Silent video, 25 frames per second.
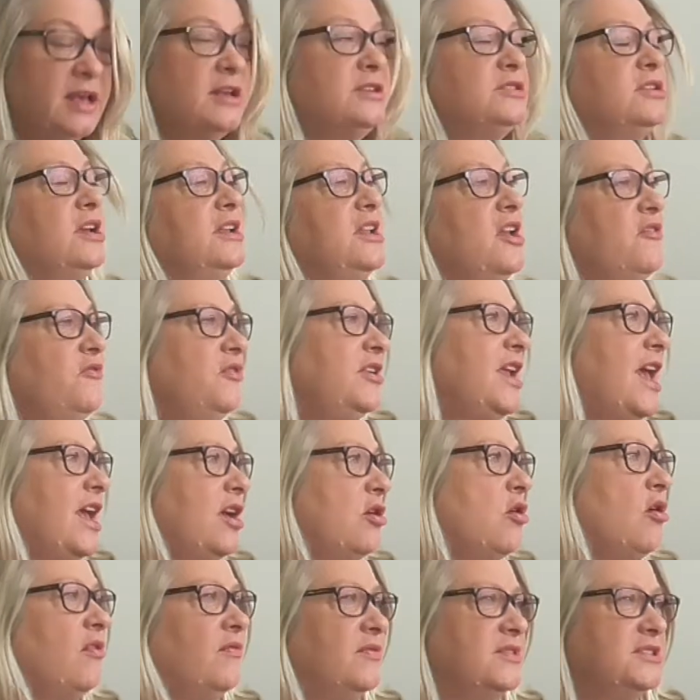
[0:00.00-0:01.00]
So in everyday
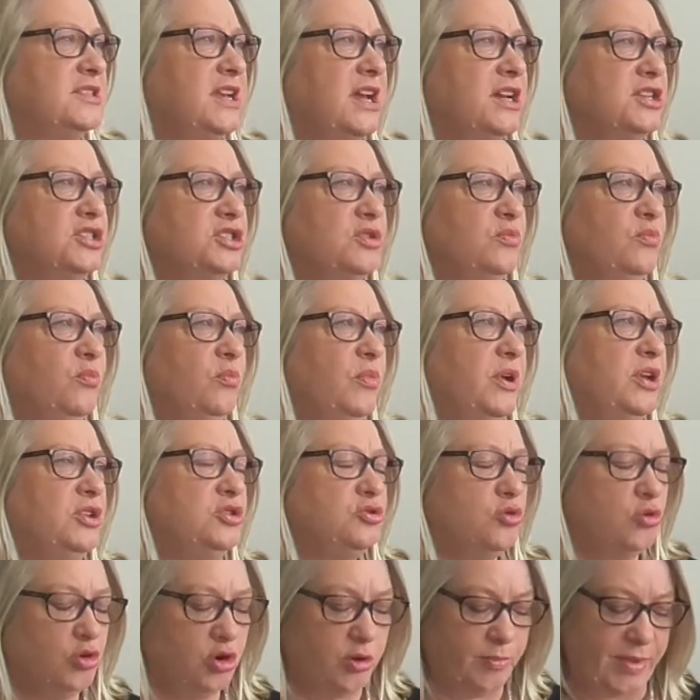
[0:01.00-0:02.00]
conversation, we
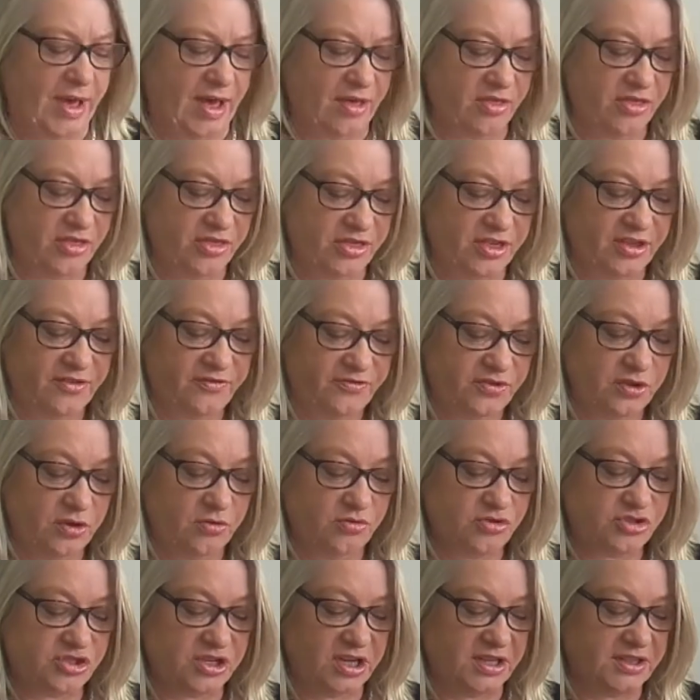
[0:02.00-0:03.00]
talk about the
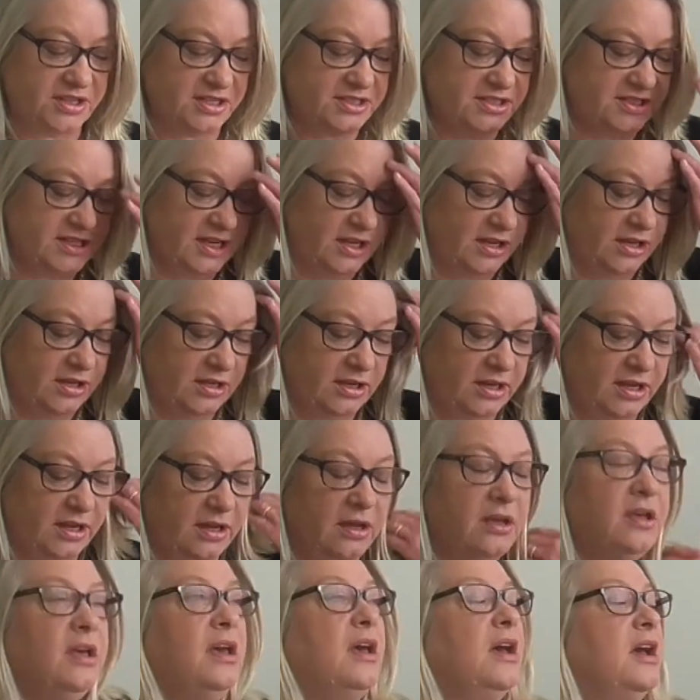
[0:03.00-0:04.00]
future in the
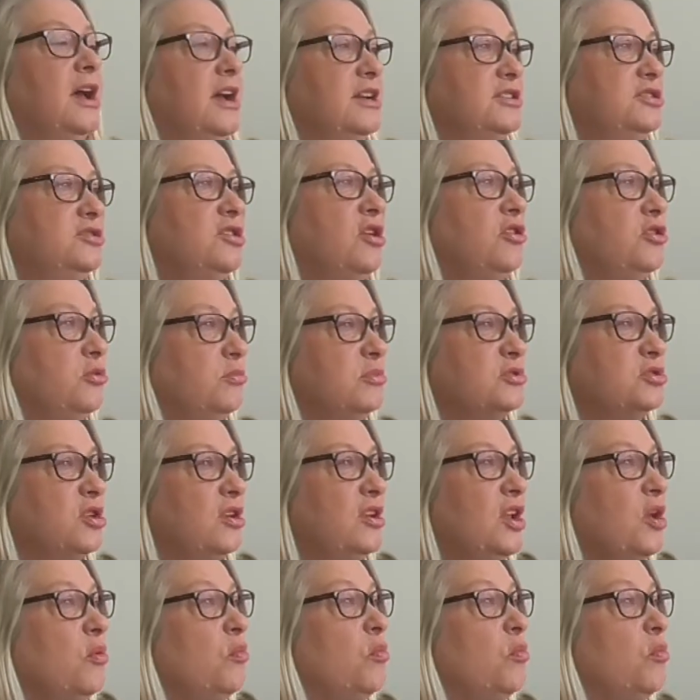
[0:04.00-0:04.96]
singular, as though there was only